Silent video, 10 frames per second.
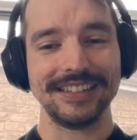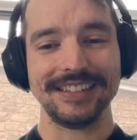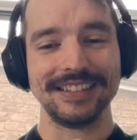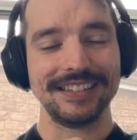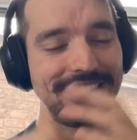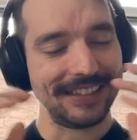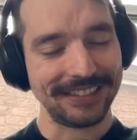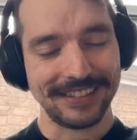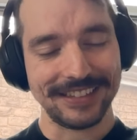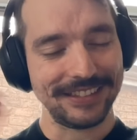Uh, and,
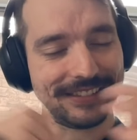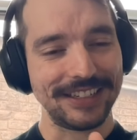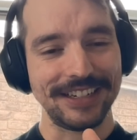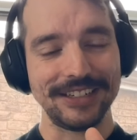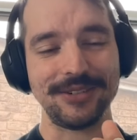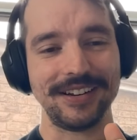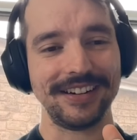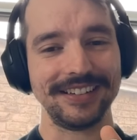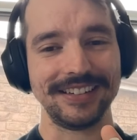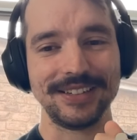and again, your
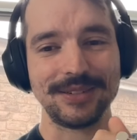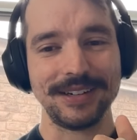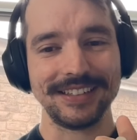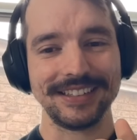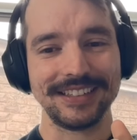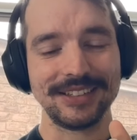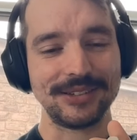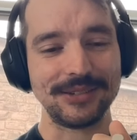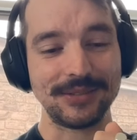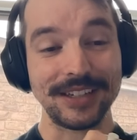writing is amazing.
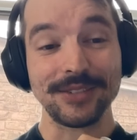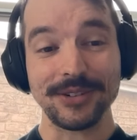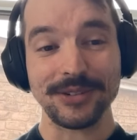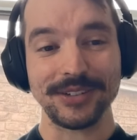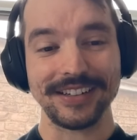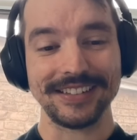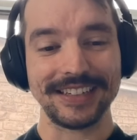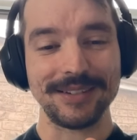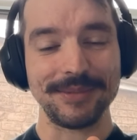So thanks for doing it and keep it